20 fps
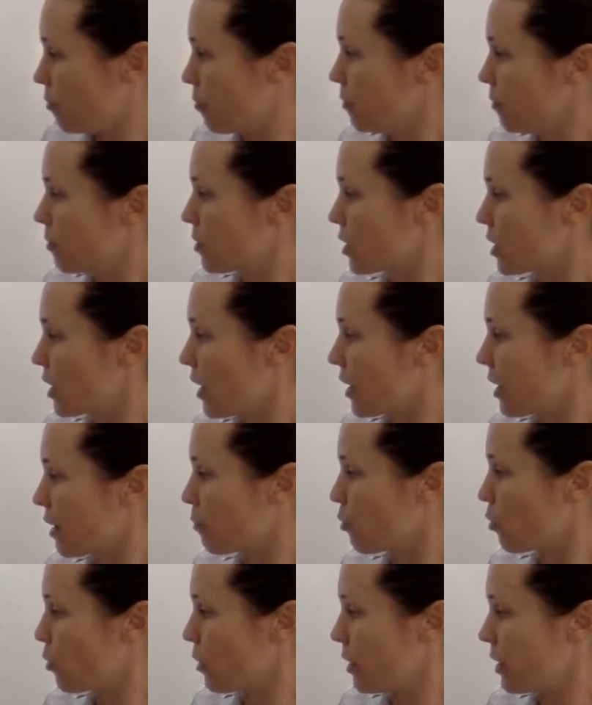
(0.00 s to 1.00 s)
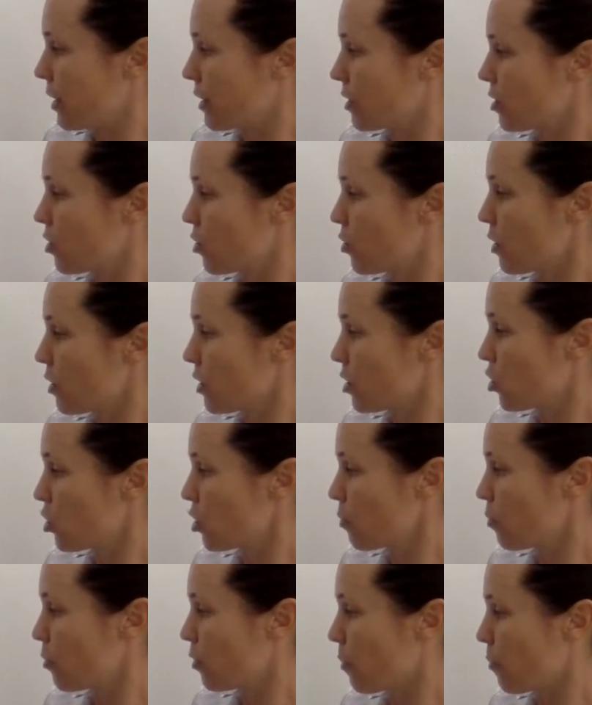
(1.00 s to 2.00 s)
starting point. Now to do this,
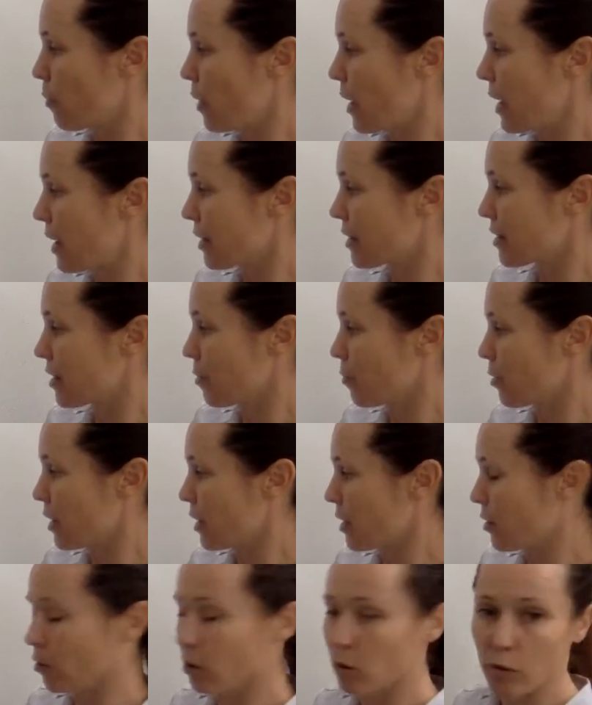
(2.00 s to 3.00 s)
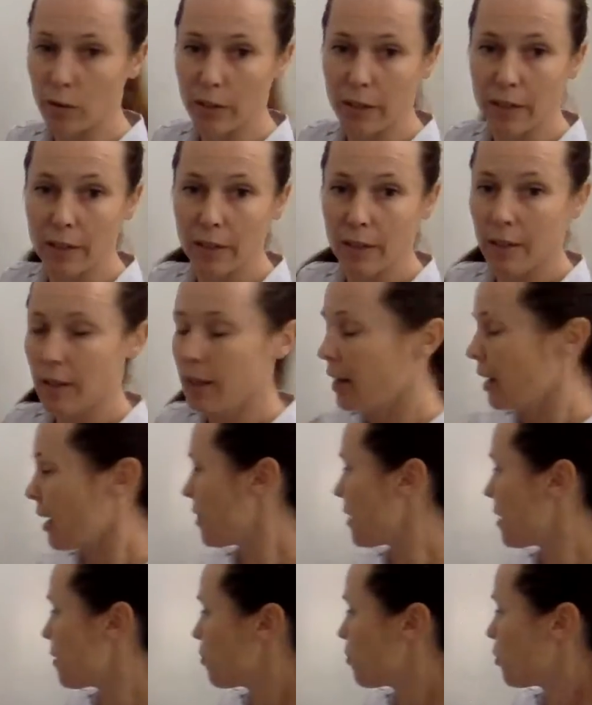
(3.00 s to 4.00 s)
just put a peg somewhere in your lawn and
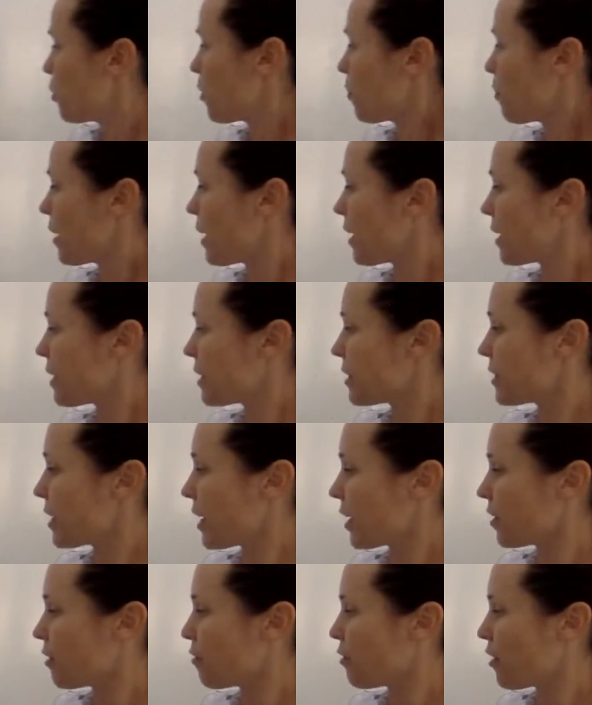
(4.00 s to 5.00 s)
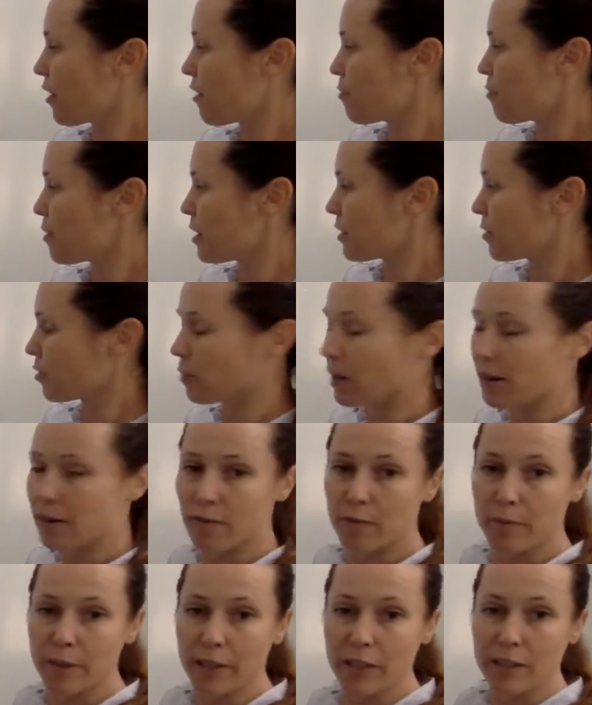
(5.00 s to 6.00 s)
then put a peg exactly 5 metres away
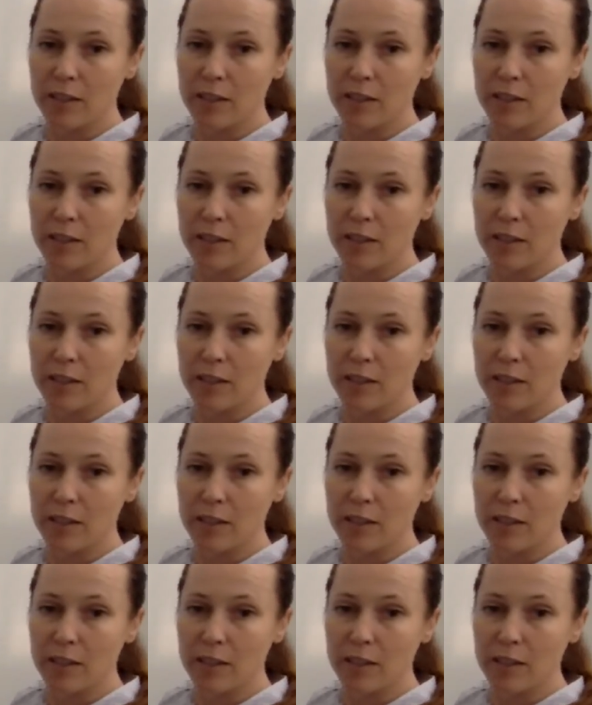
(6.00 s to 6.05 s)
from it.